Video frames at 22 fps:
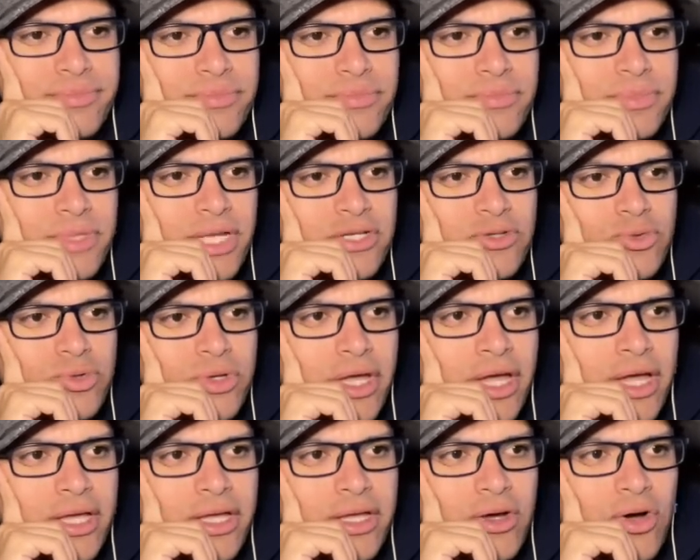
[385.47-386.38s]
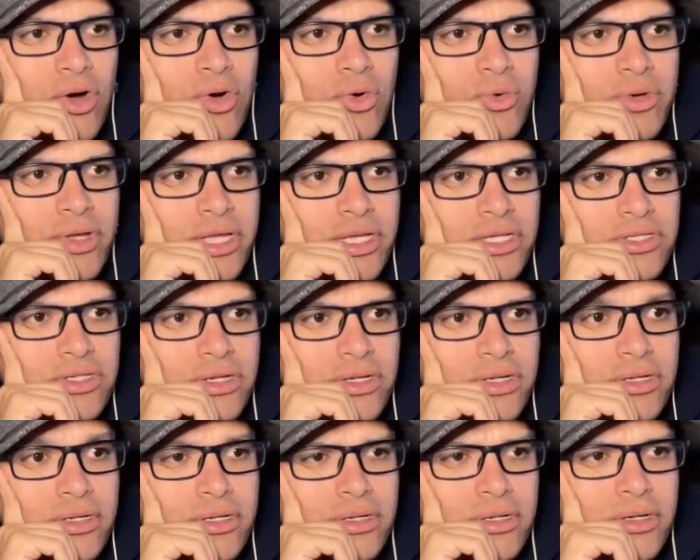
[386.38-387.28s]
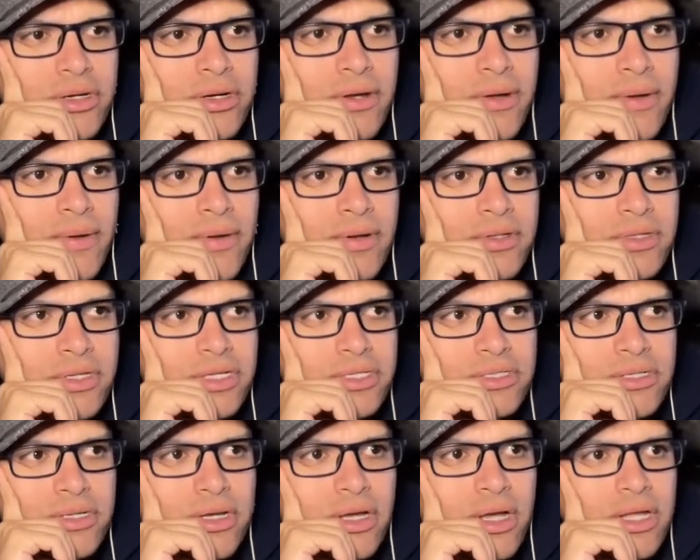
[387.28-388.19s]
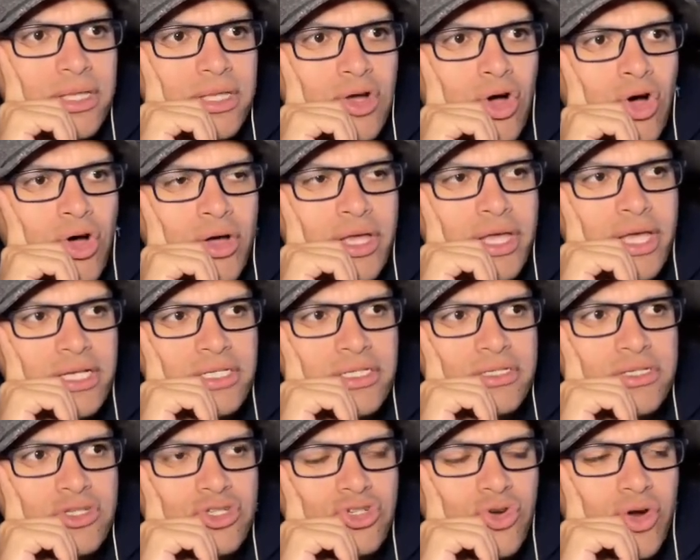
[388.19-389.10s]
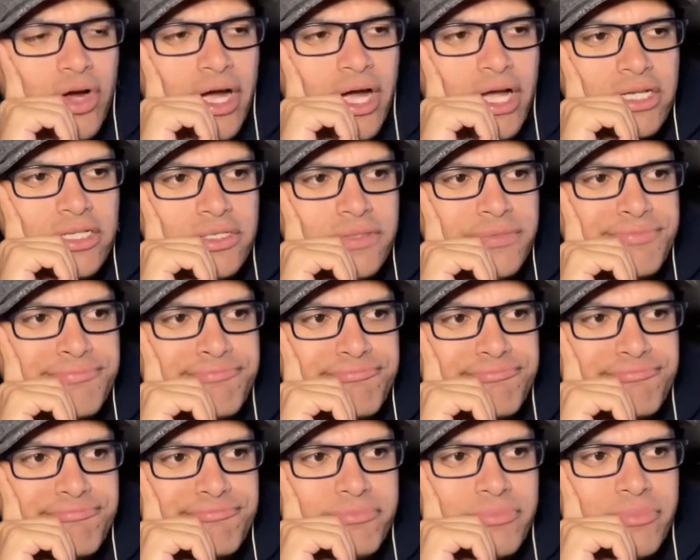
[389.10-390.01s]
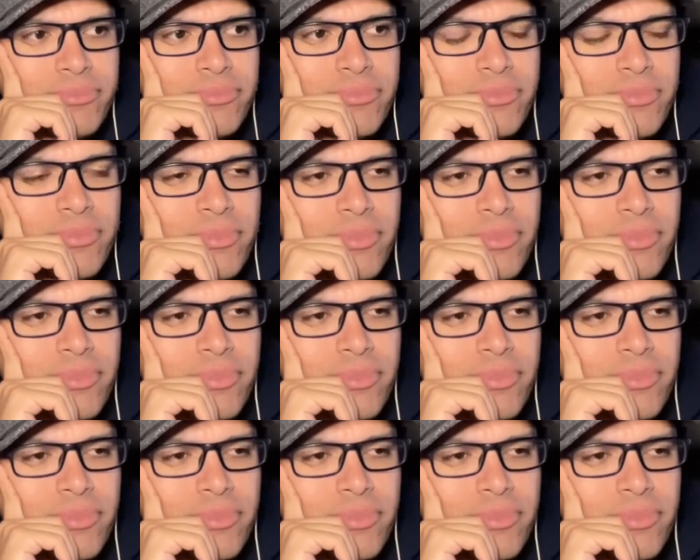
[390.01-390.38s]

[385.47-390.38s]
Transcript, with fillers: That's what we get, Oh, geezer. This, all he gets is a scratch. Are you all right?